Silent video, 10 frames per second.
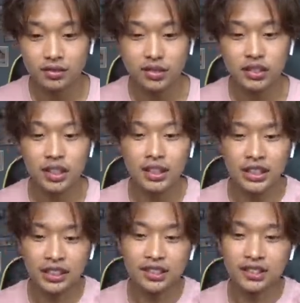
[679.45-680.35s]
Channy.
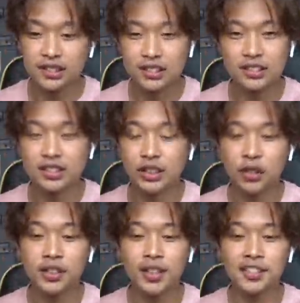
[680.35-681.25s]
You
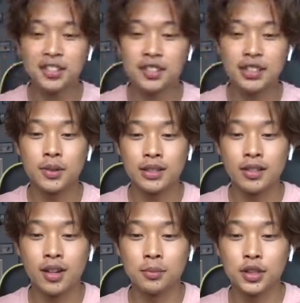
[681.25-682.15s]
guys can't see, but now
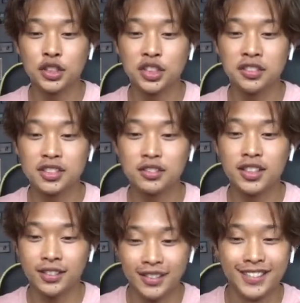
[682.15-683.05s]
I'm touching the screen.